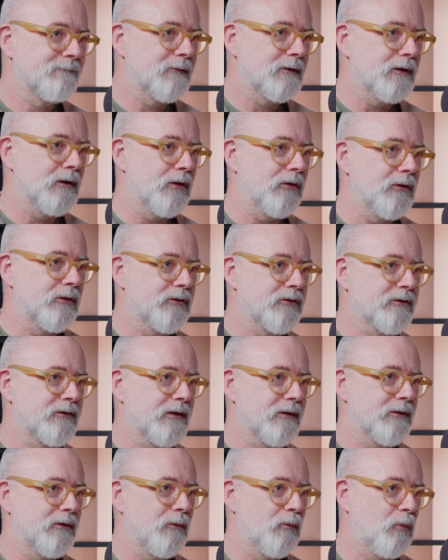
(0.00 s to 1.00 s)

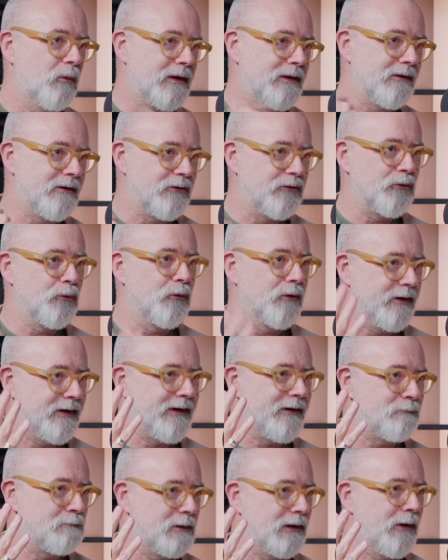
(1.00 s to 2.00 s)
The wind is
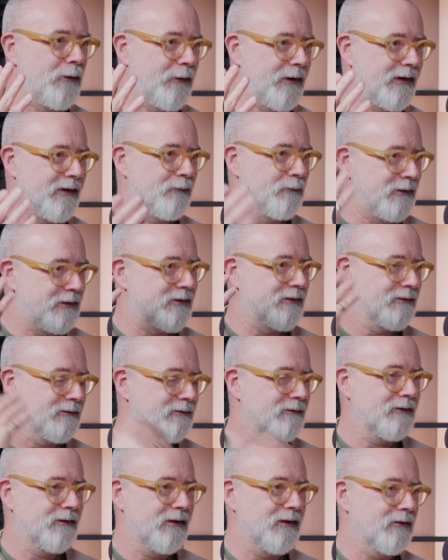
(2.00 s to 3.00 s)
already blowing. We just,
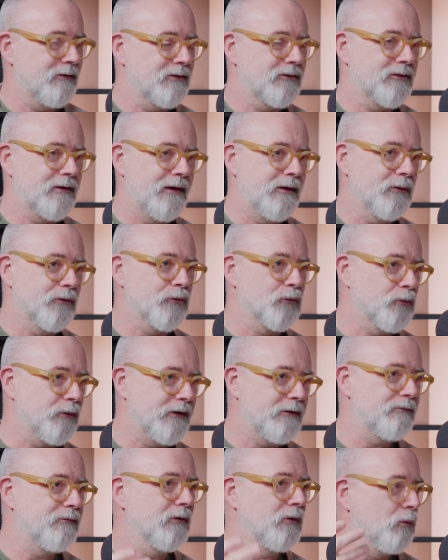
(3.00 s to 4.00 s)
the sail's already
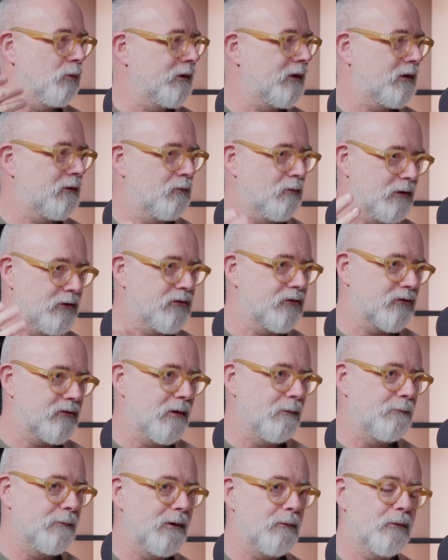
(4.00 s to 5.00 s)
full. We just
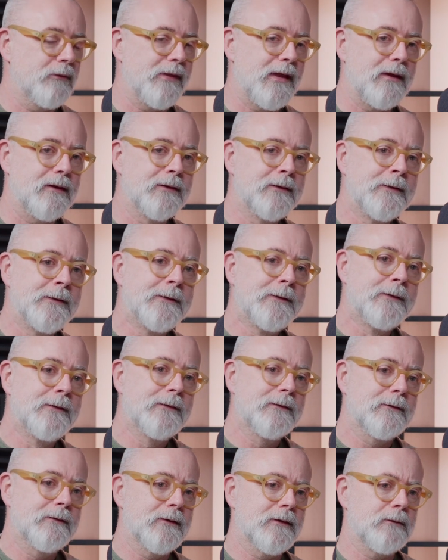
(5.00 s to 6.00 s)
jump in with that.
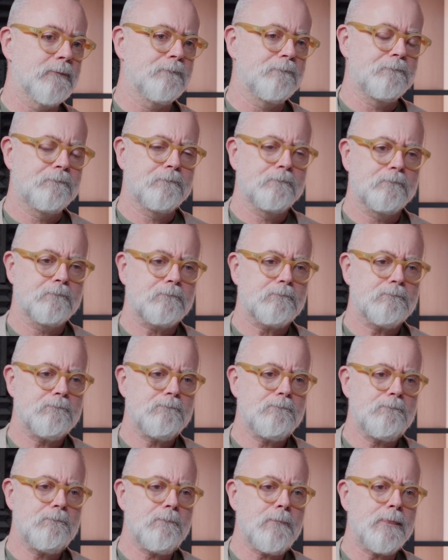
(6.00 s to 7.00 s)

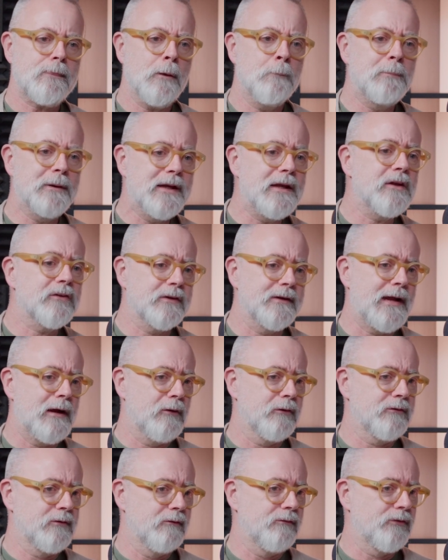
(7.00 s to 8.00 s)
But it is a
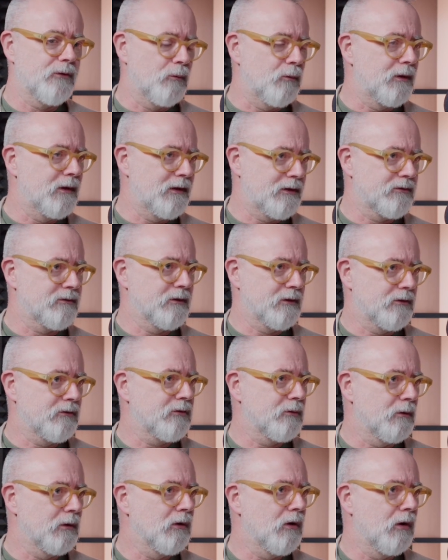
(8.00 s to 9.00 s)
narrative that we're listening
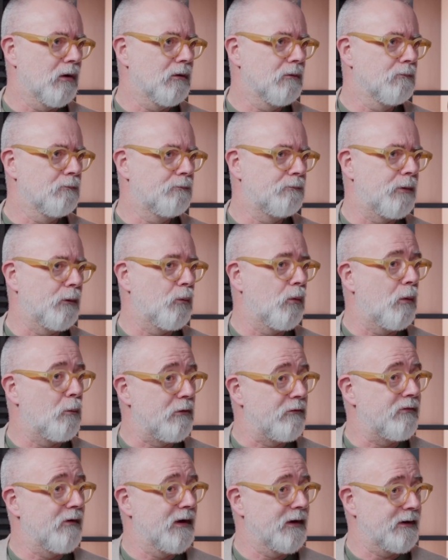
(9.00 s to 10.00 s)
to a lot. But what we're
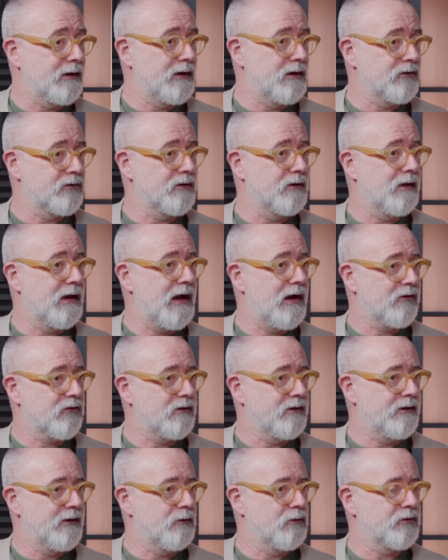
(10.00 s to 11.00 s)
finding is that
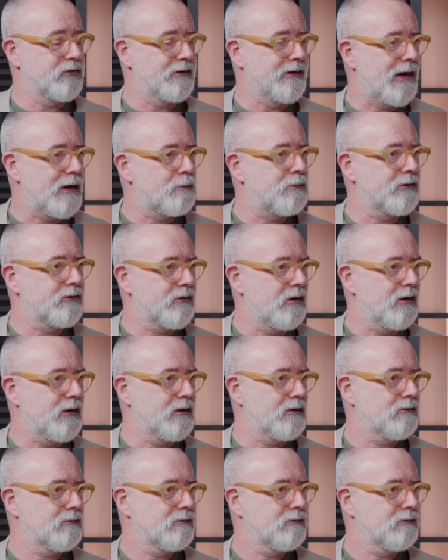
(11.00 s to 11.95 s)
actually there is an appetite